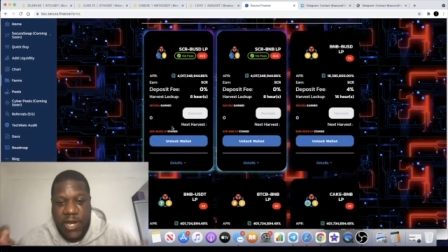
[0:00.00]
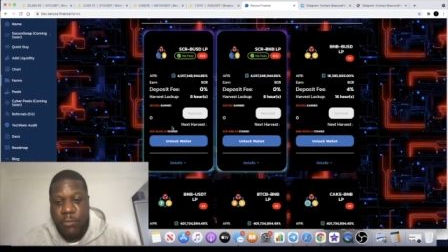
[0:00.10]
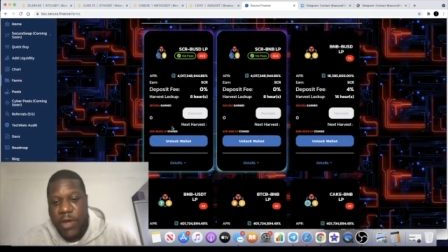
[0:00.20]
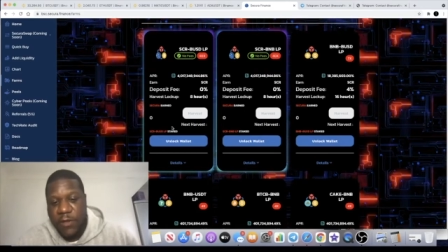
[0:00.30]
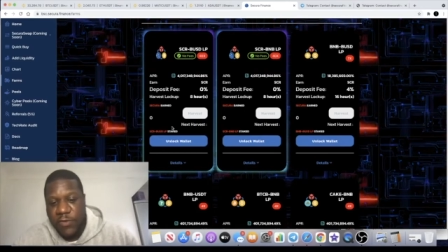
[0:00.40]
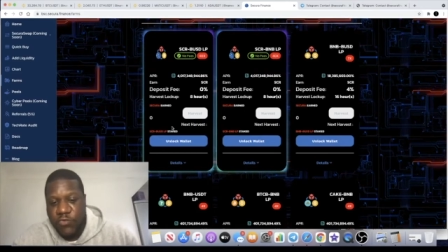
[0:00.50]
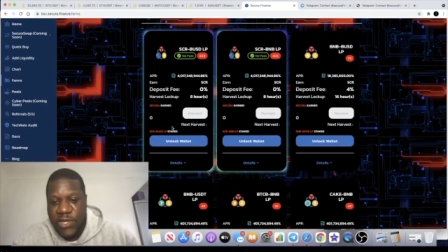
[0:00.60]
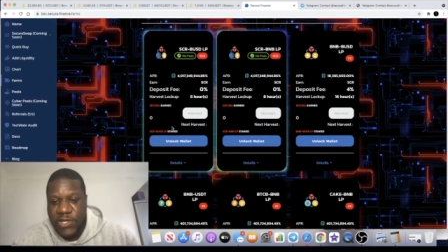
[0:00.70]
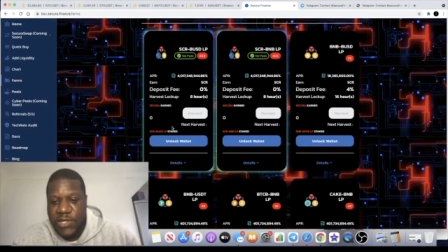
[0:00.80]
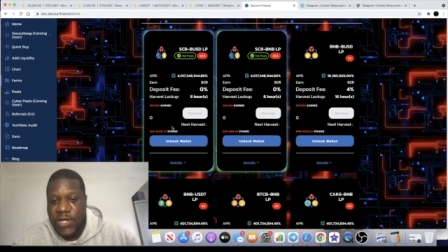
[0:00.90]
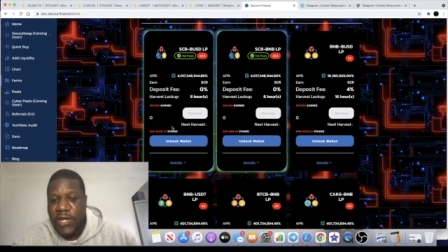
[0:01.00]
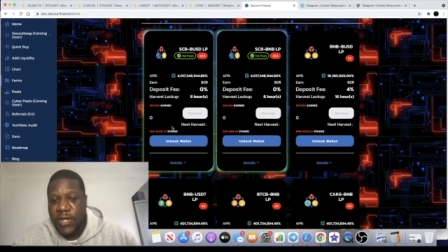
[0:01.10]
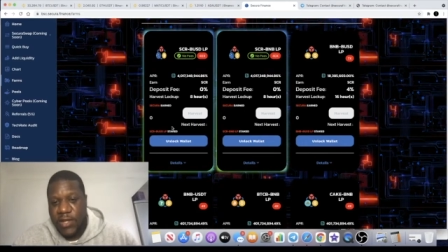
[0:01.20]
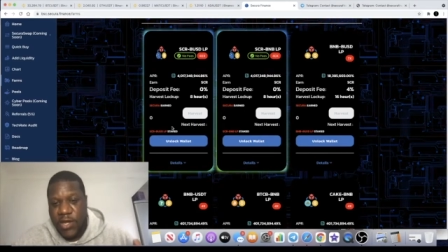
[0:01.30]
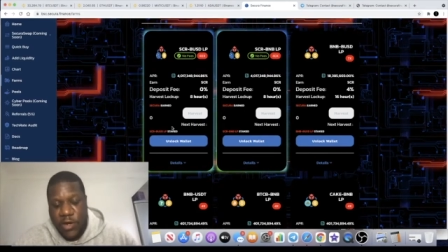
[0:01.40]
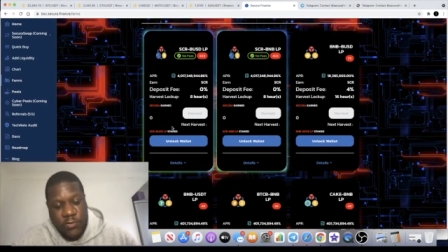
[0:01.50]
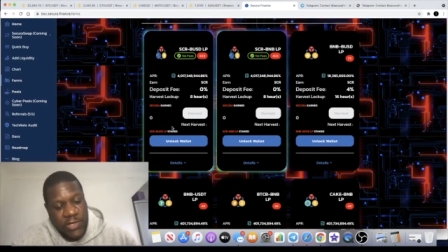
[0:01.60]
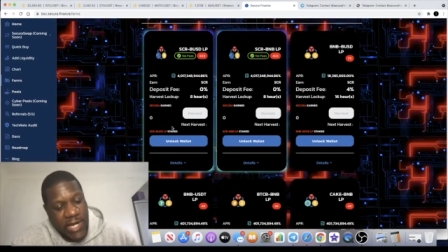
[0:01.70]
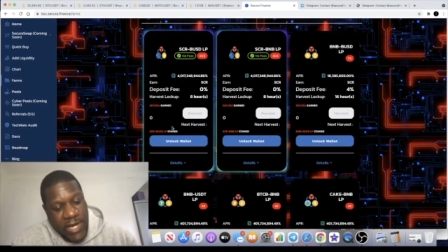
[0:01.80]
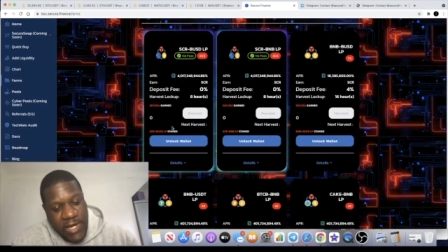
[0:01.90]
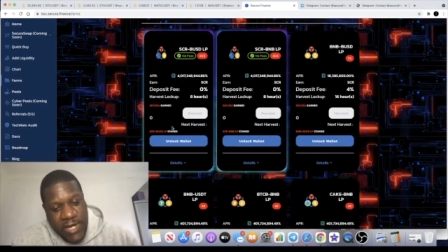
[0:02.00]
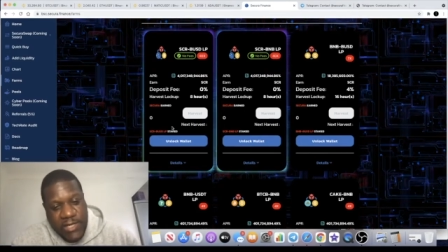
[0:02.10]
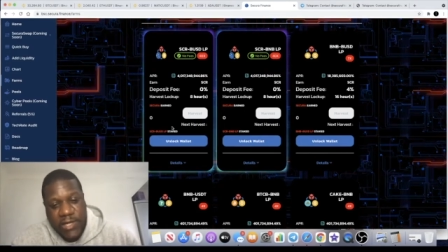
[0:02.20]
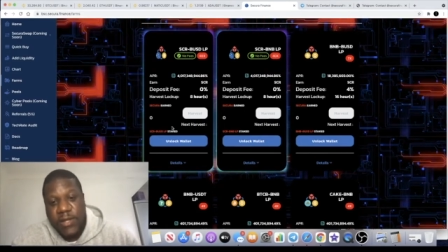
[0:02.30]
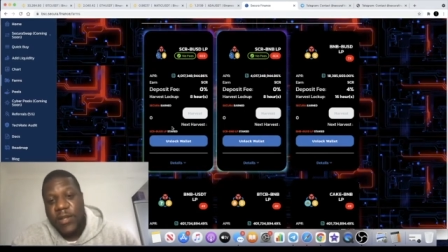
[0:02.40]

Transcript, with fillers: aware of the risks the old saying is